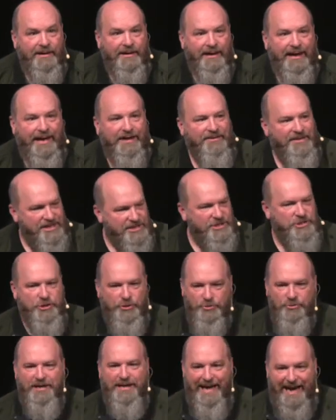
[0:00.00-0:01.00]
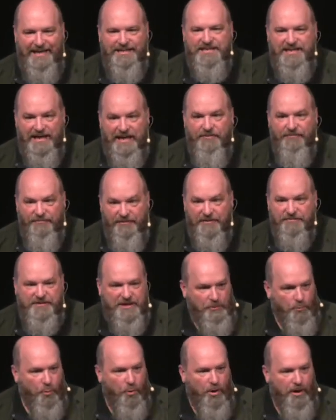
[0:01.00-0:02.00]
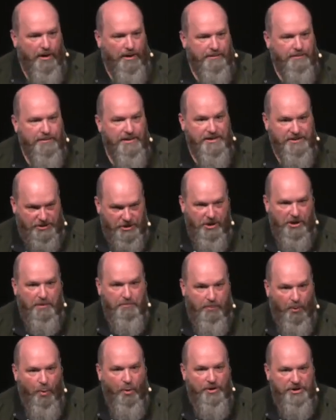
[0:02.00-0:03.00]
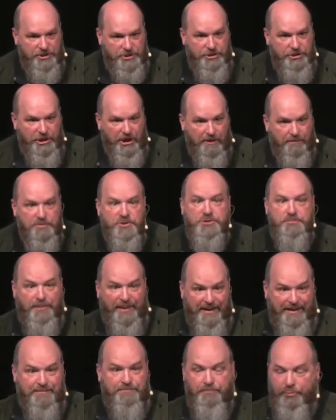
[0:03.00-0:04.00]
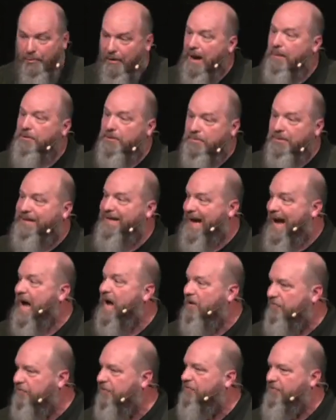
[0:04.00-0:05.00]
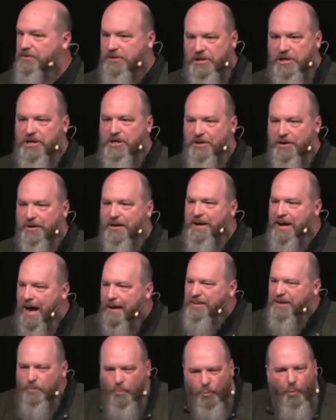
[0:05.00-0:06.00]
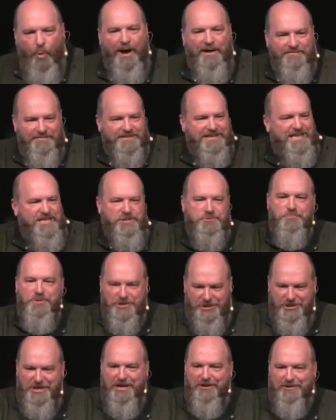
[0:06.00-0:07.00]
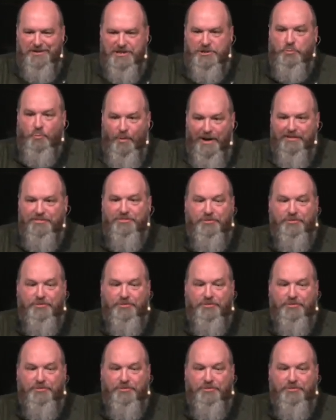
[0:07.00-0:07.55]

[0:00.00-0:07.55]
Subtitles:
And this dude in 1851 is going to board a ship, spend probably half of a year. I mean, what these missionaries went